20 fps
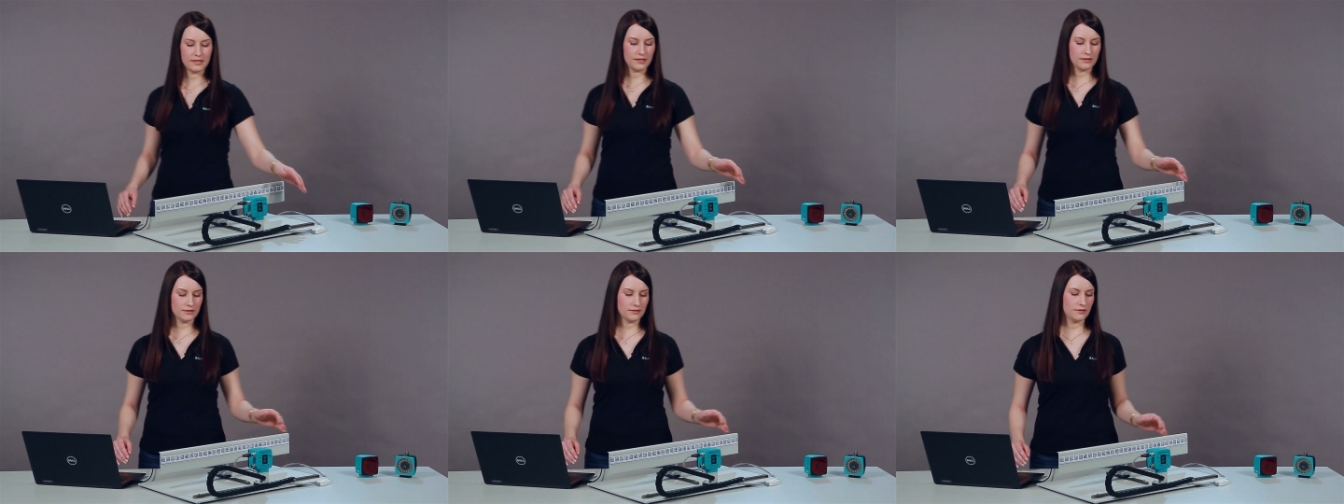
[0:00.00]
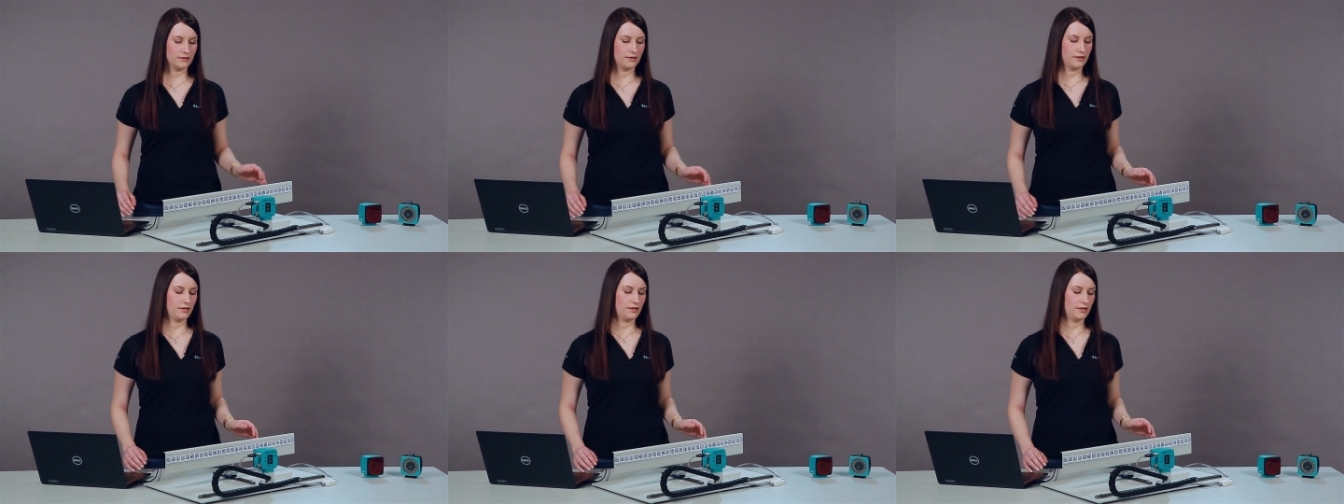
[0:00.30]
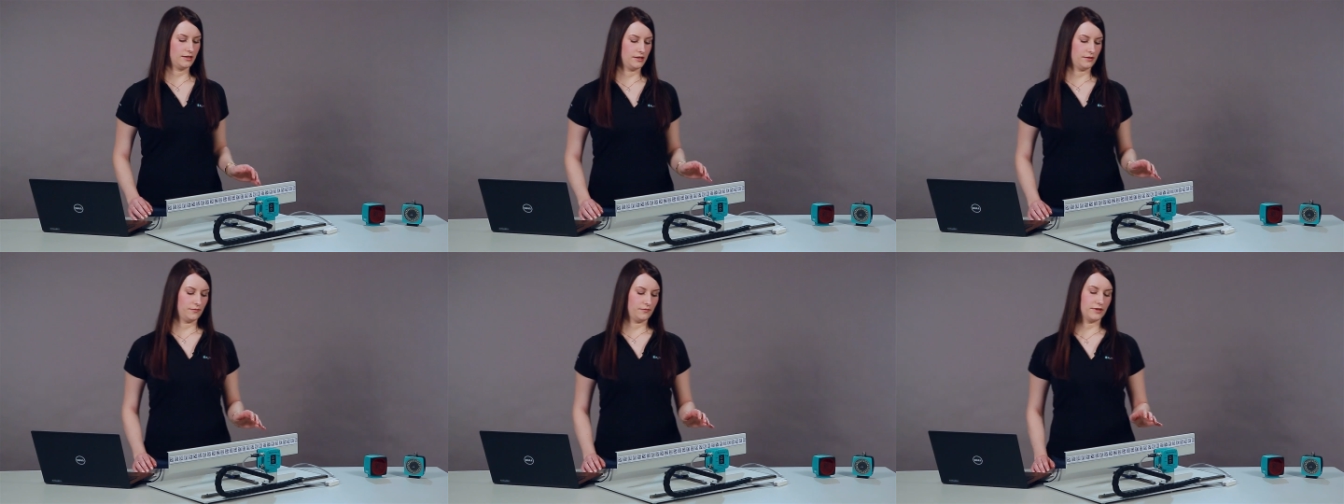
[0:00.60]
you can see in
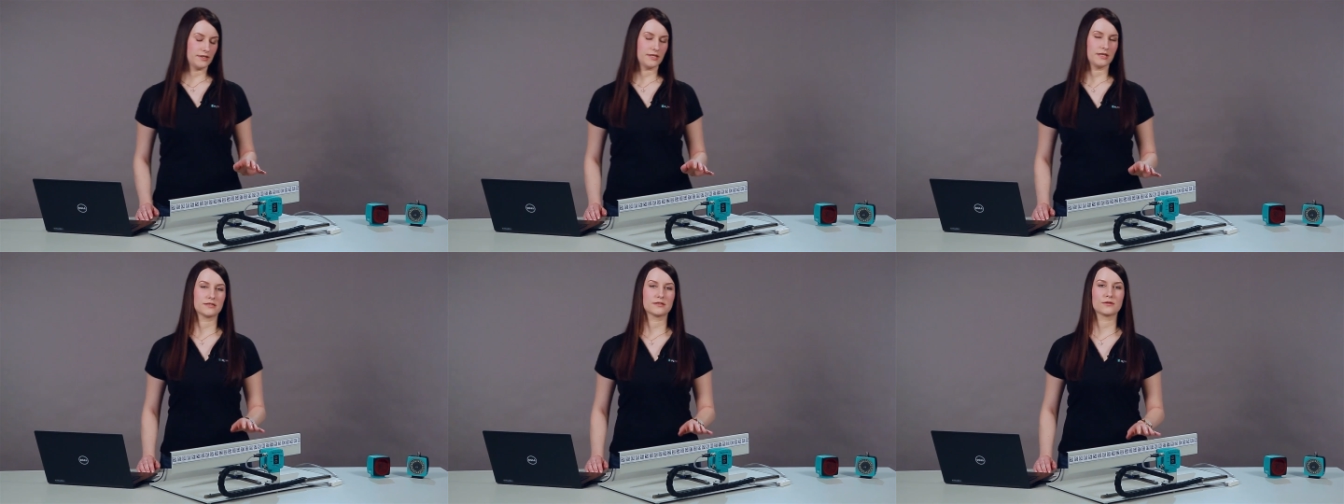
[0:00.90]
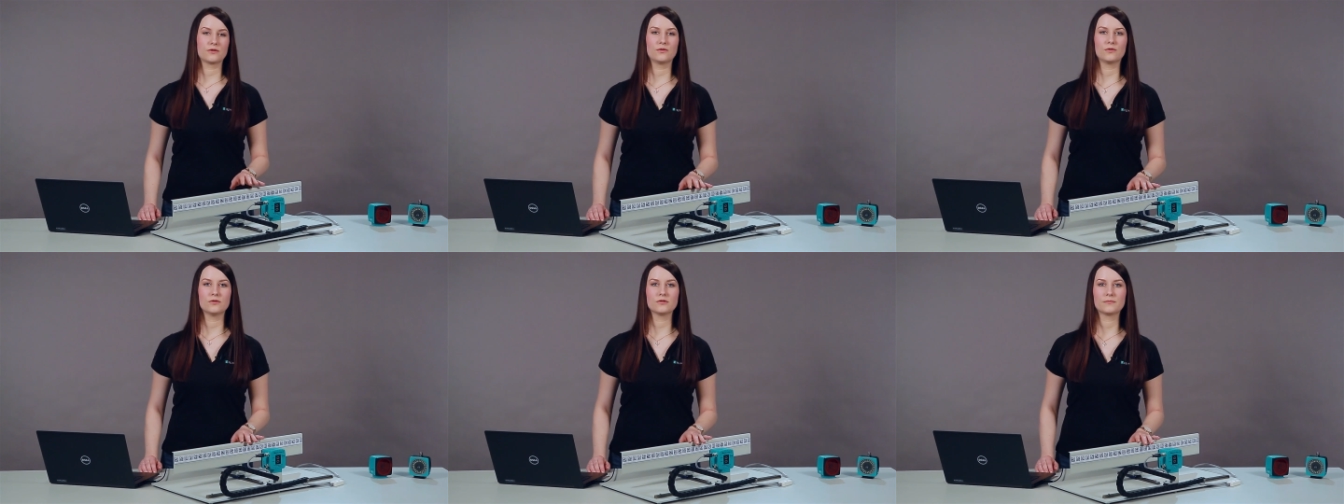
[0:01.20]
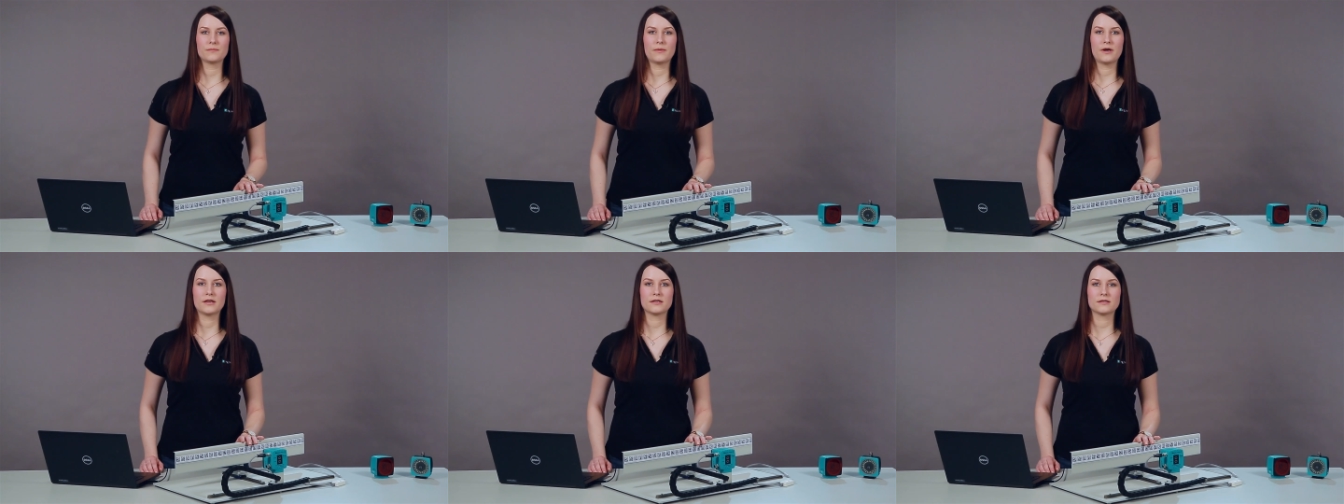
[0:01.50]
our test setup,
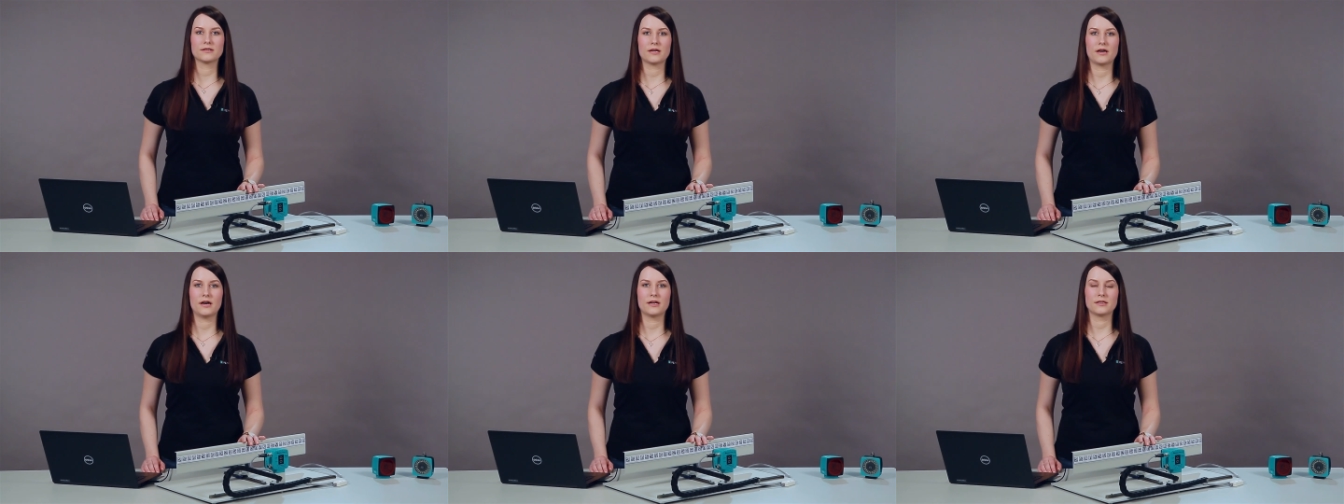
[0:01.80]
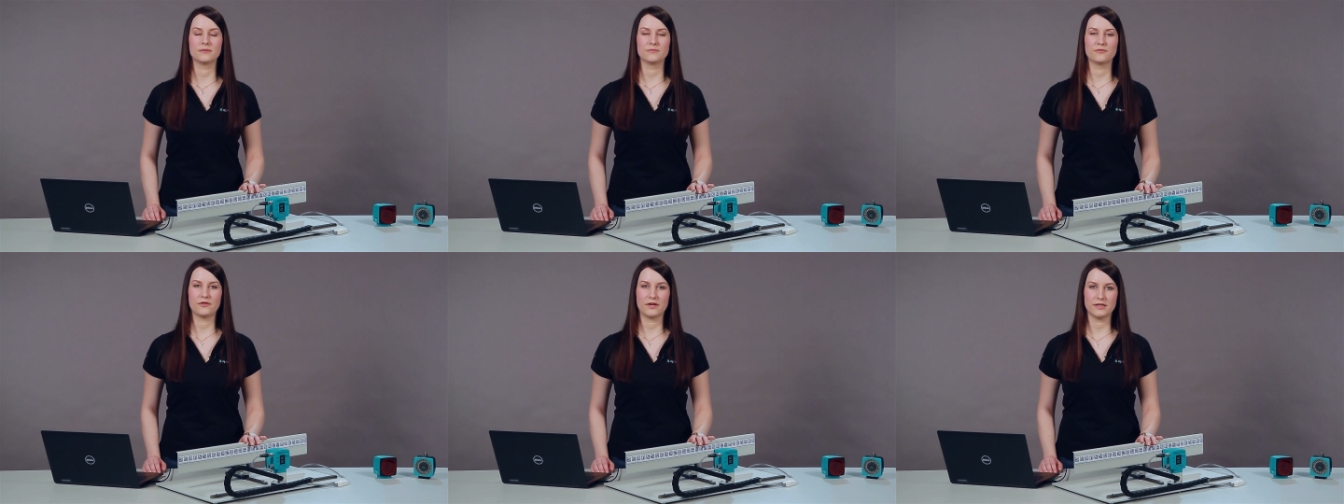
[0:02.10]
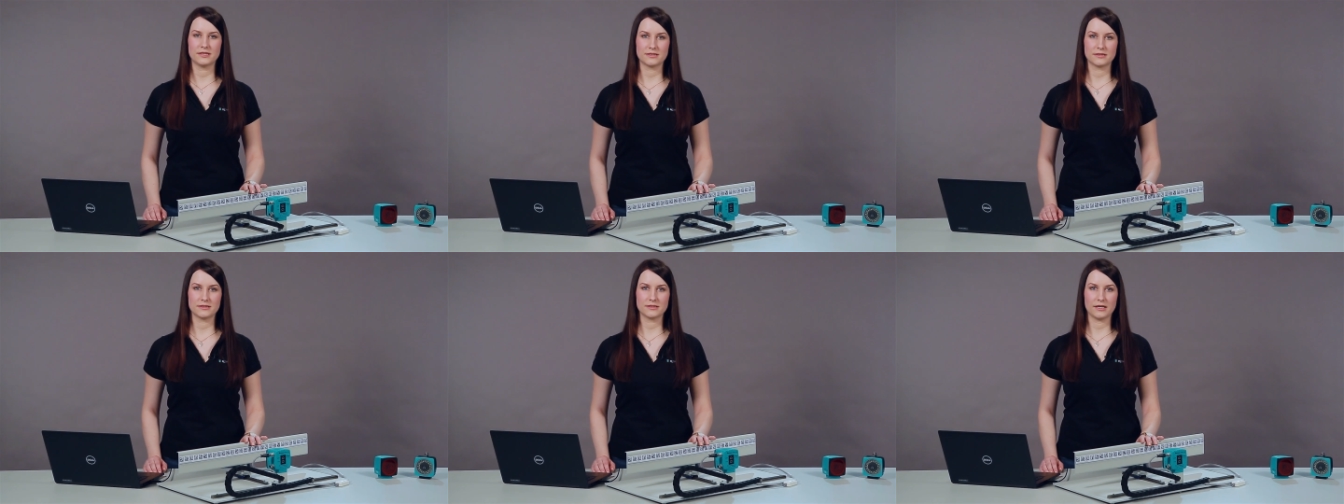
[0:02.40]
the code
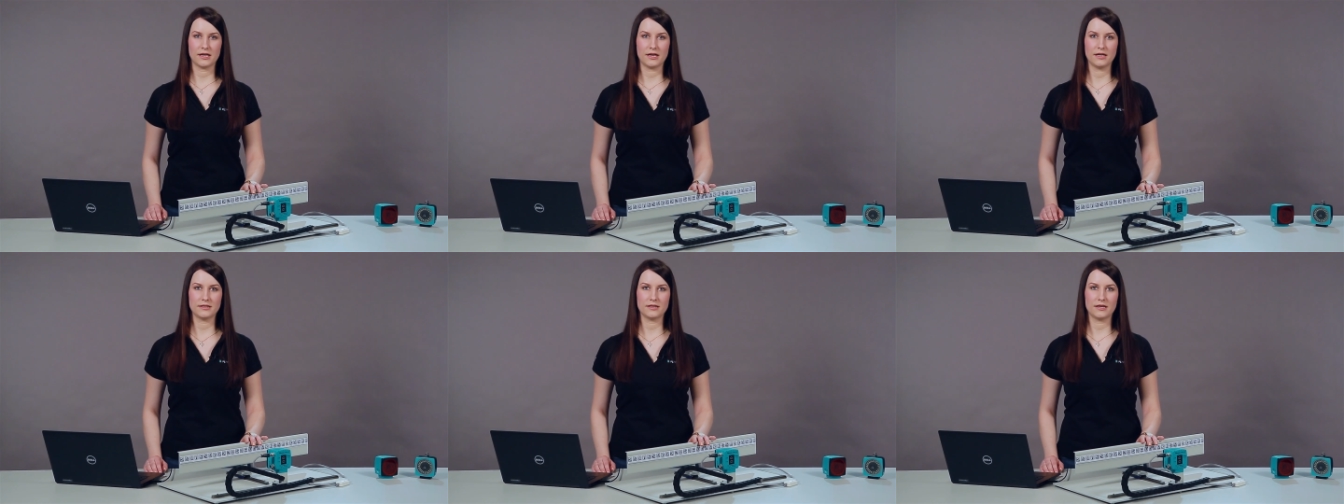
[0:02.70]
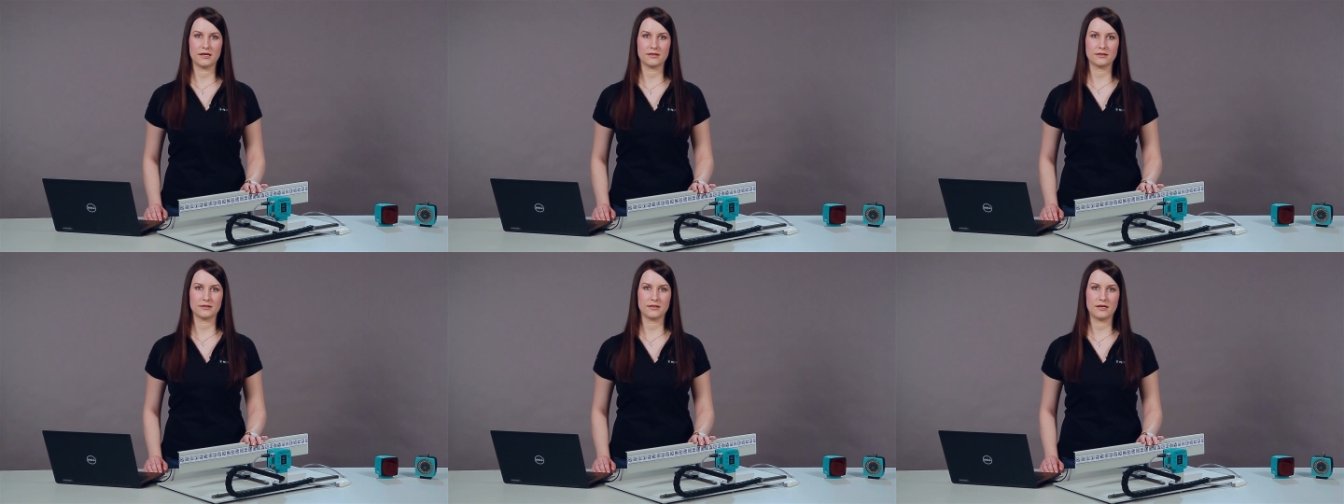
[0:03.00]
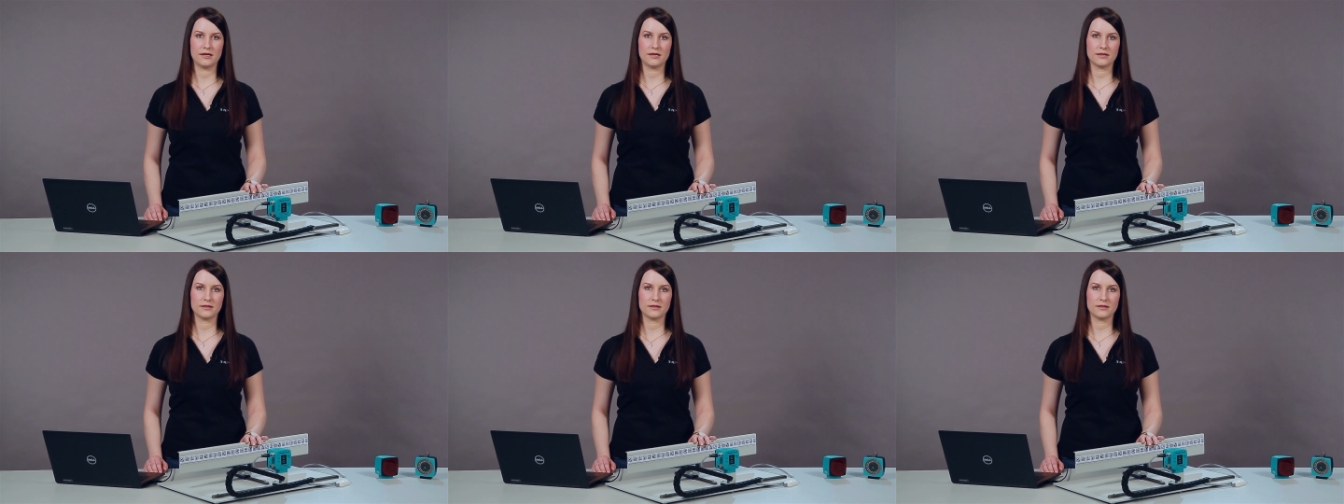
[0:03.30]
tape is installed on the